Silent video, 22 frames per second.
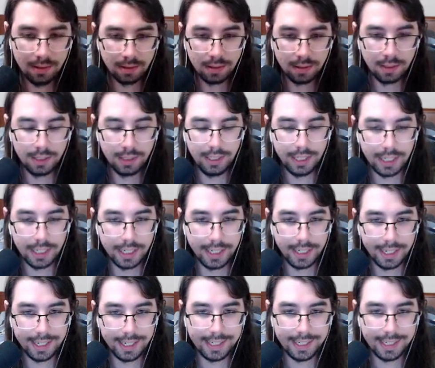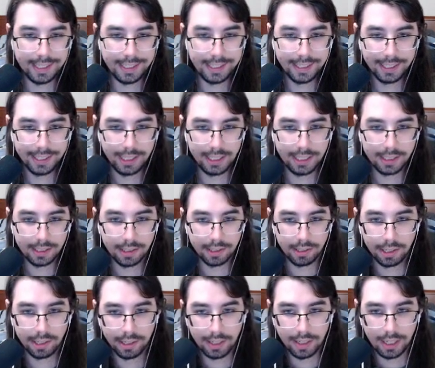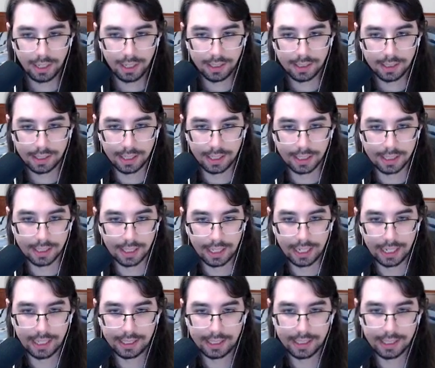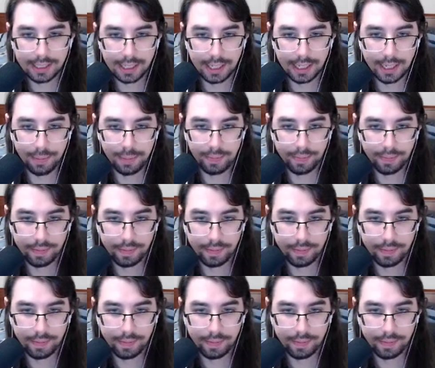Yeah, not nearly as good a hits as last time.